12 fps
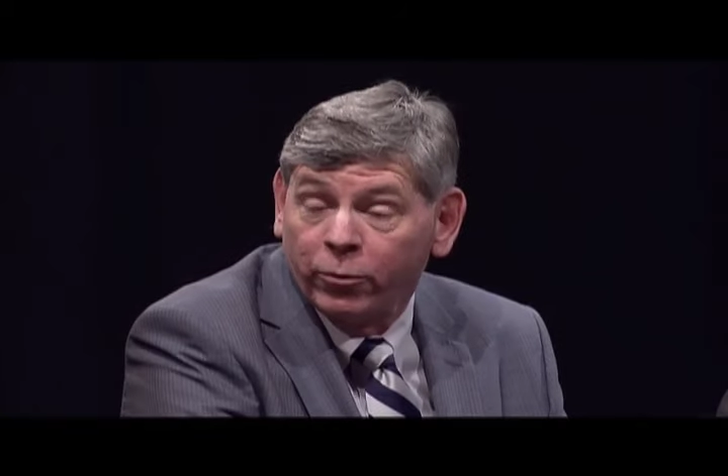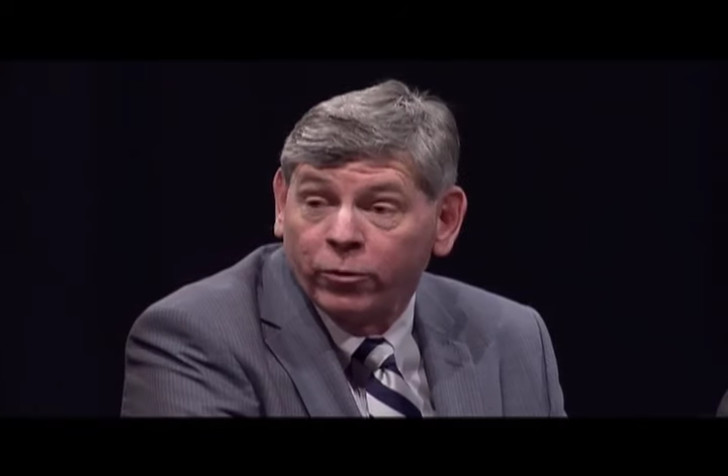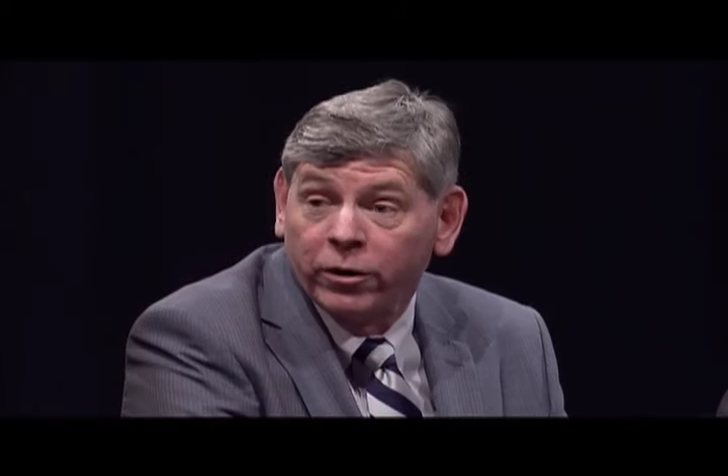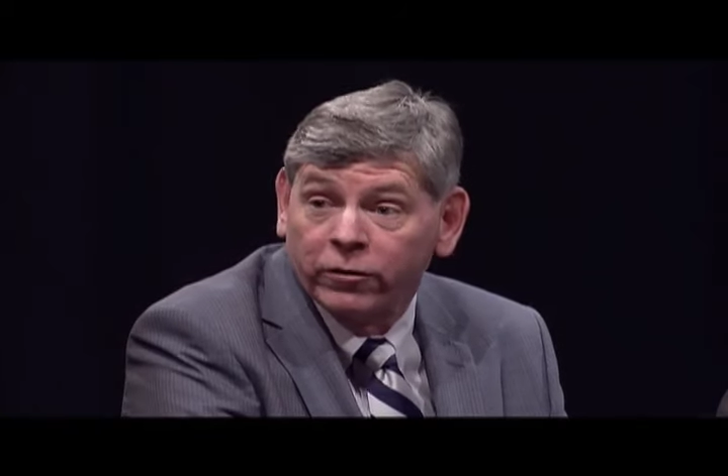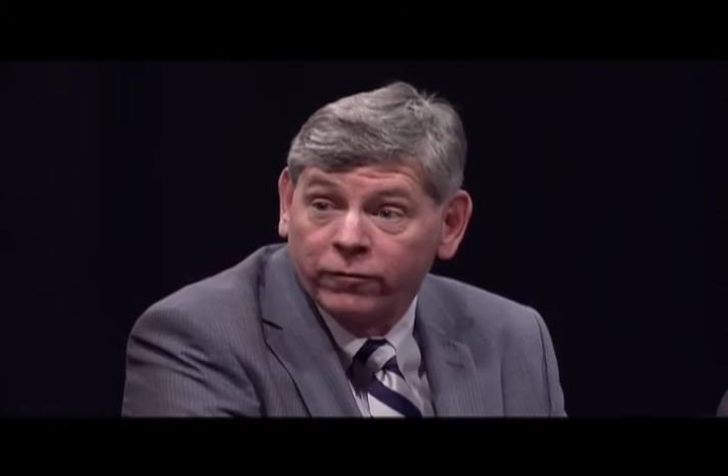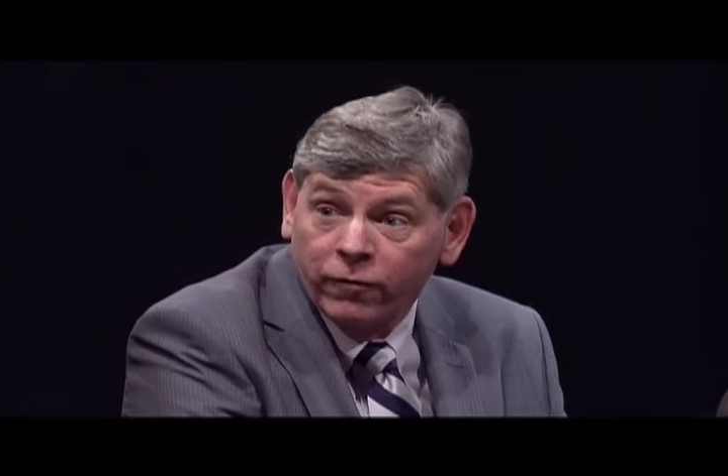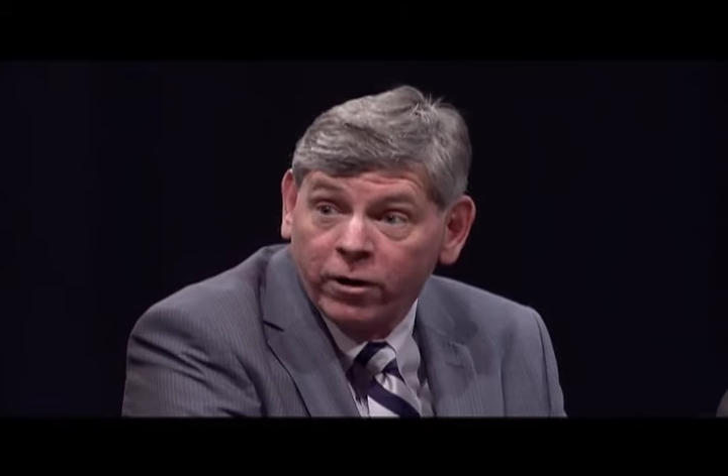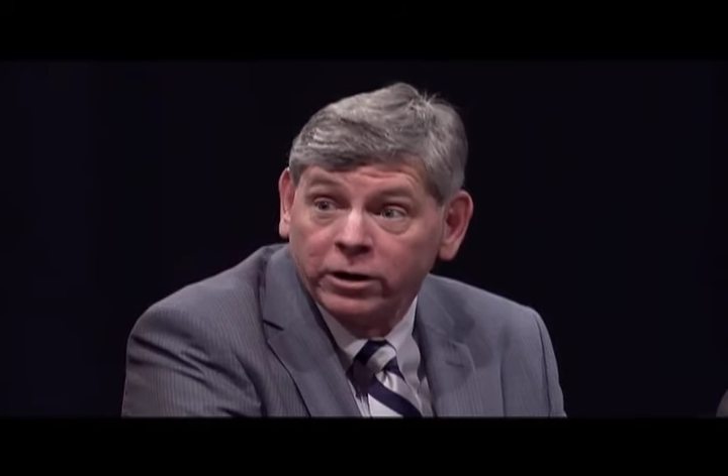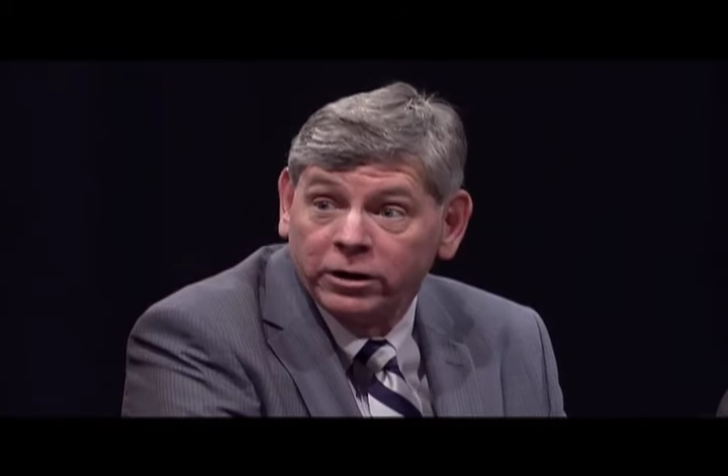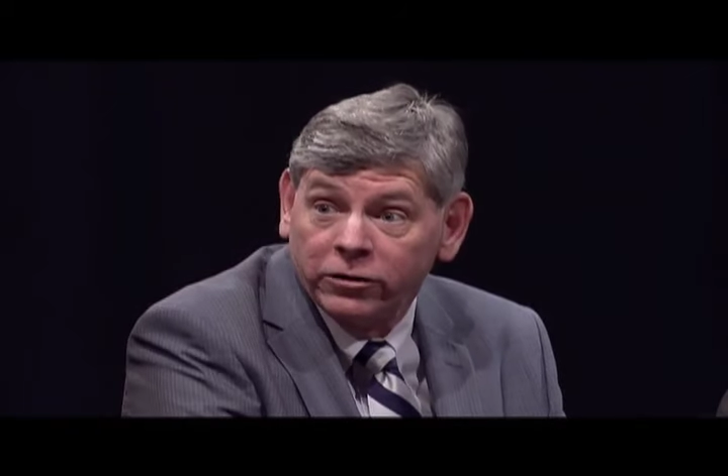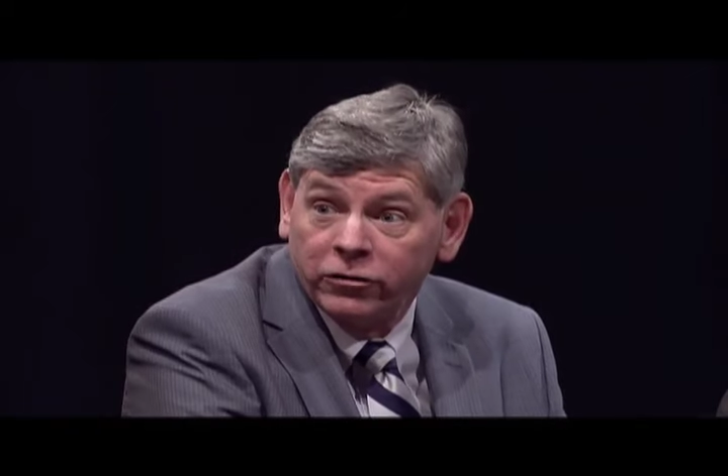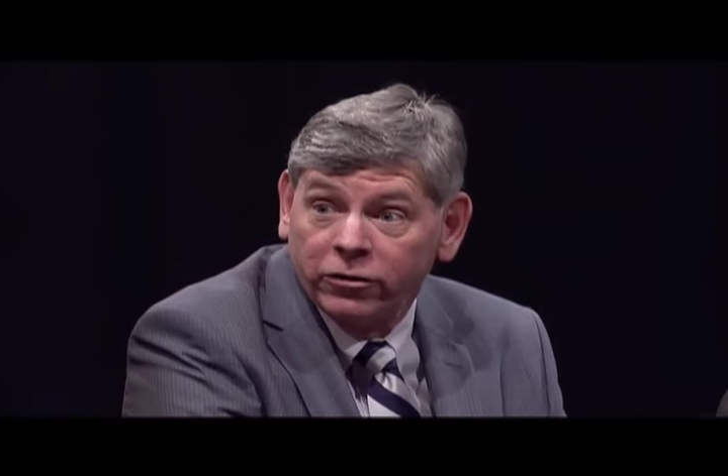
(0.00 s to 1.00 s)
were at the front
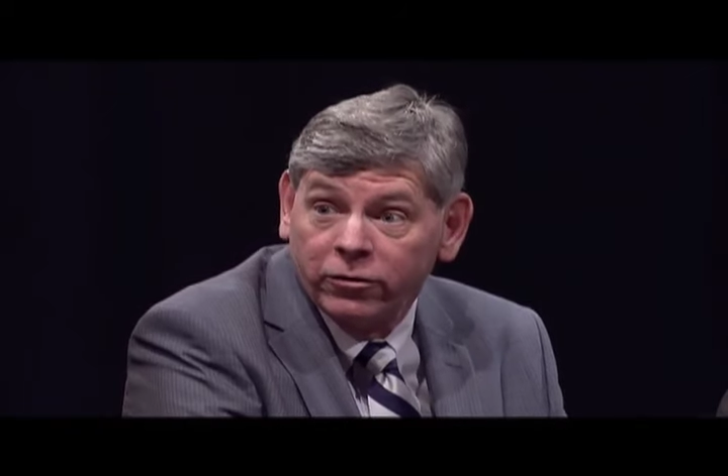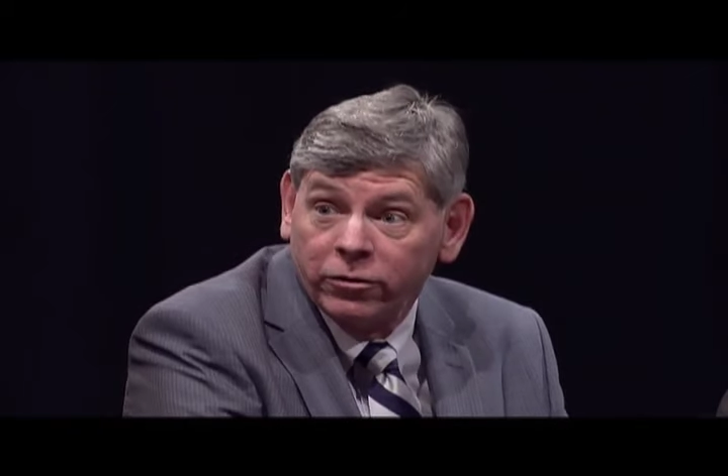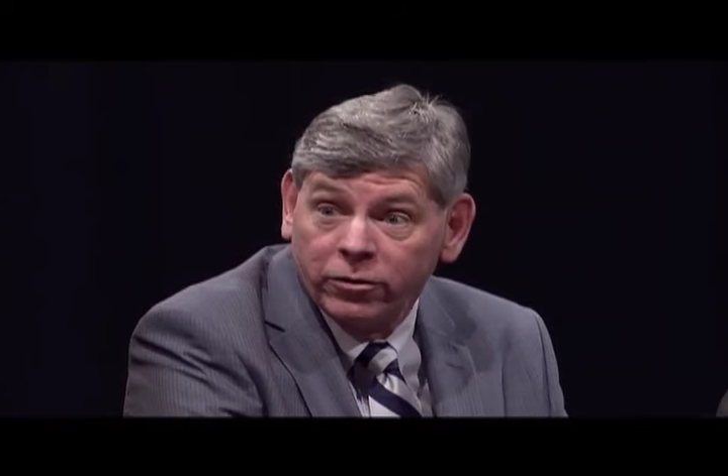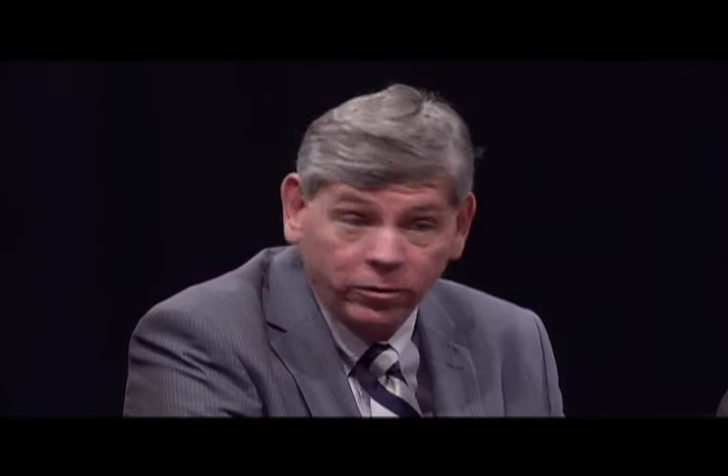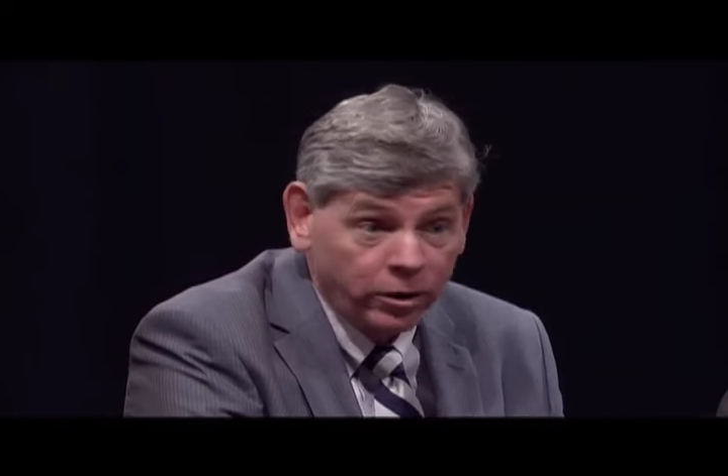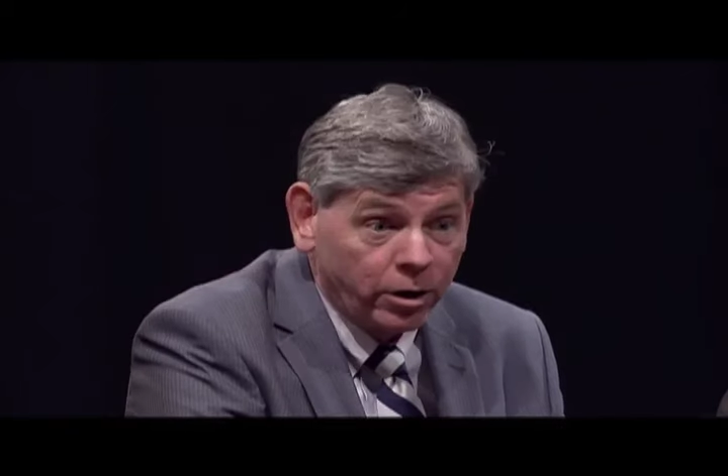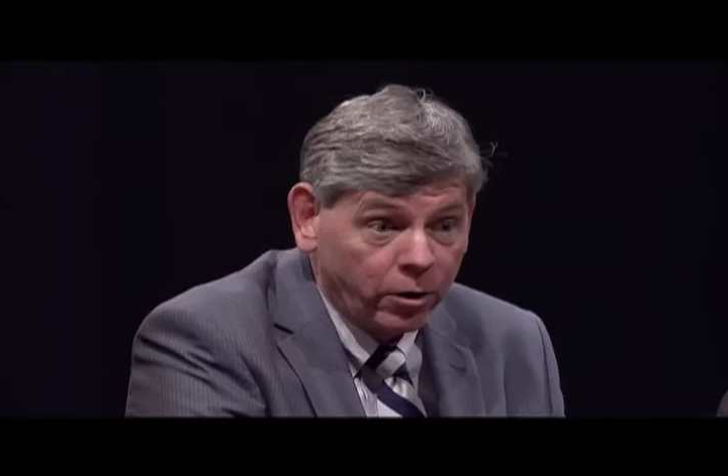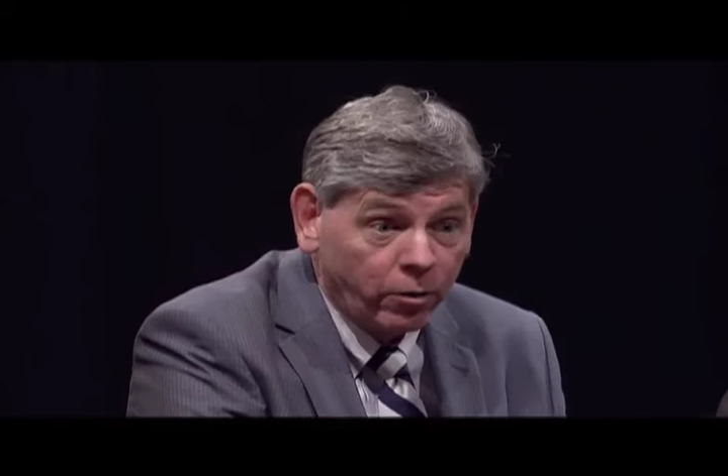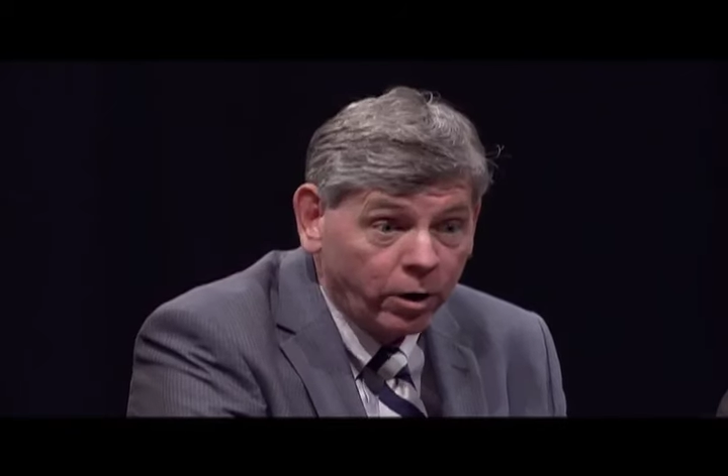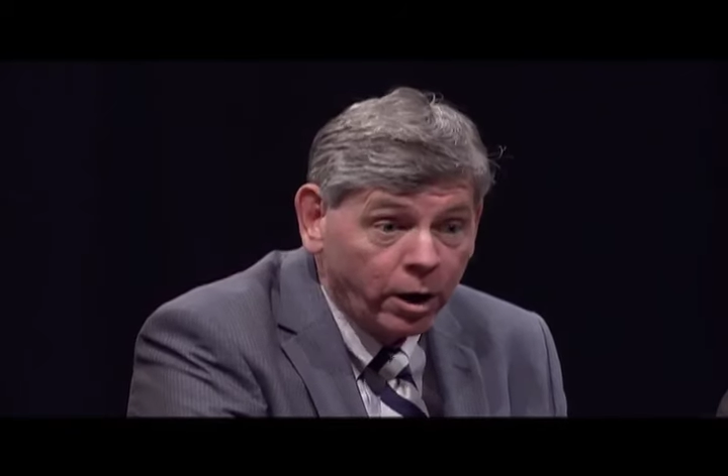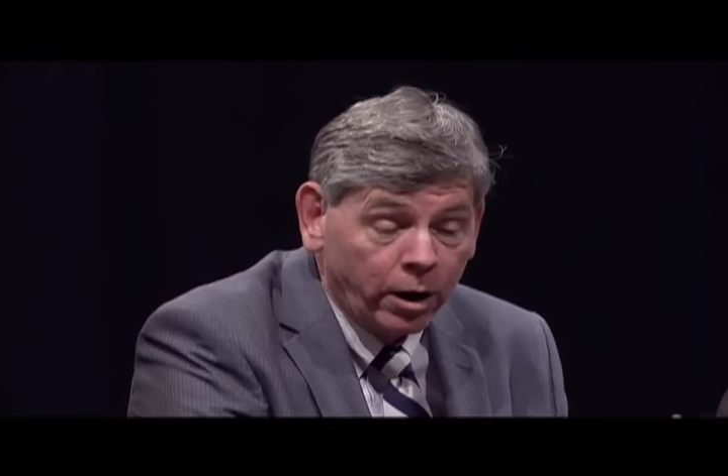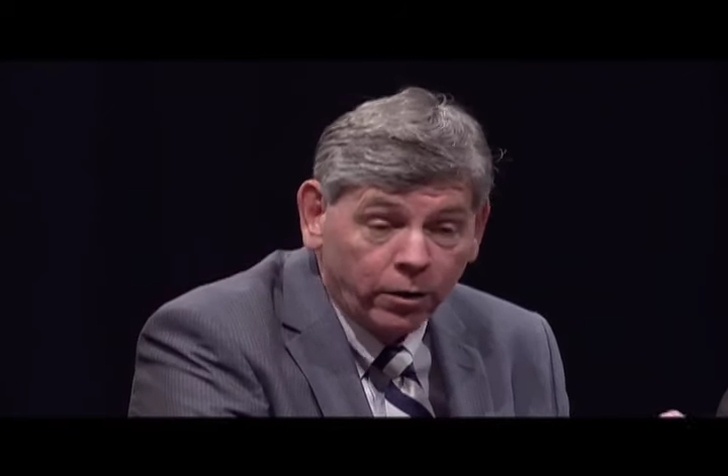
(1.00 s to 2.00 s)
and considered, you know,